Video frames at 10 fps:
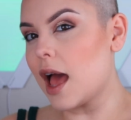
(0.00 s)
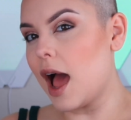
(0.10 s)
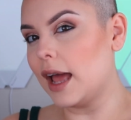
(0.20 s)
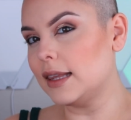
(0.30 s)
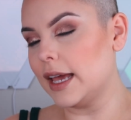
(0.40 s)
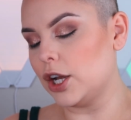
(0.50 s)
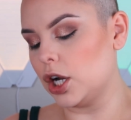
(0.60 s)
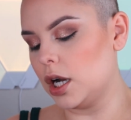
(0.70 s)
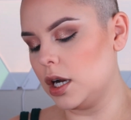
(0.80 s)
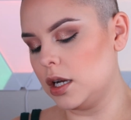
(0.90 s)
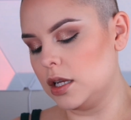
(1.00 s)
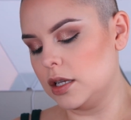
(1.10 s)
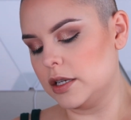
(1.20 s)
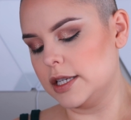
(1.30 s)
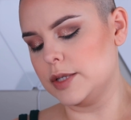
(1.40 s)
highlighter
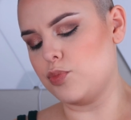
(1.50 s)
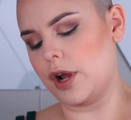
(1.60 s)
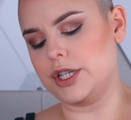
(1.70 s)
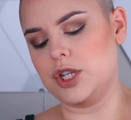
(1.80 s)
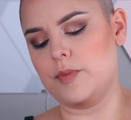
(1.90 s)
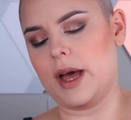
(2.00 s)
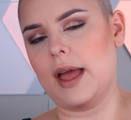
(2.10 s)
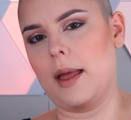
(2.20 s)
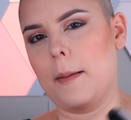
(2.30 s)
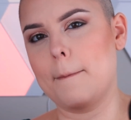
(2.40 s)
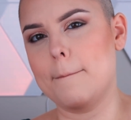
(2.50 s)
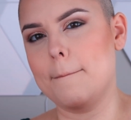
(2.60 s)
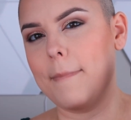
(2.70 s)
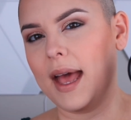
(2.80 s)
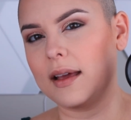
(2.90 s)
is brought to you by
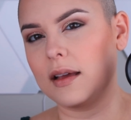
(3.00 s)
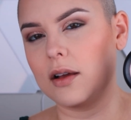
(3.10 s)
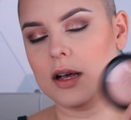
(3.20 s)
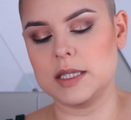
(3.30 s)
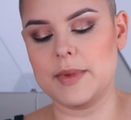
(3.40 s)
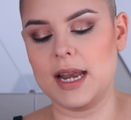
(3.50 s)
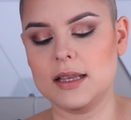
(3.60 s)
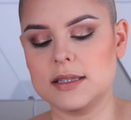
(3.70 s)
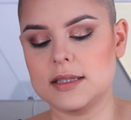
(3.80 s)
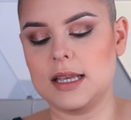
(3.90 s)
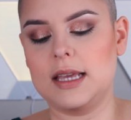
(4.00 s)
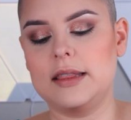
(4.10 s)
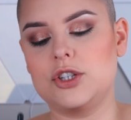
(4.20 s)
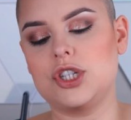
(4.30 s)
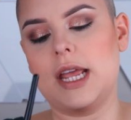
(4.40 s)
MAC Cosmetics in
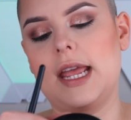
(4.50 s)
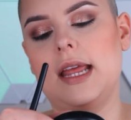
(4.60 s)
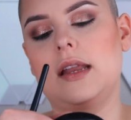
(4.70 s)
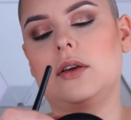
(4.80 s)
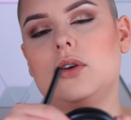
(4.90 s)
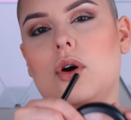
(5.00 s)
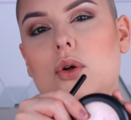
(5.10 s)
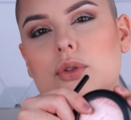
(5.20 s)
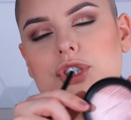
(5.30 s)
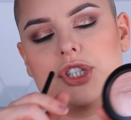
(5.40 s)
the shade Gold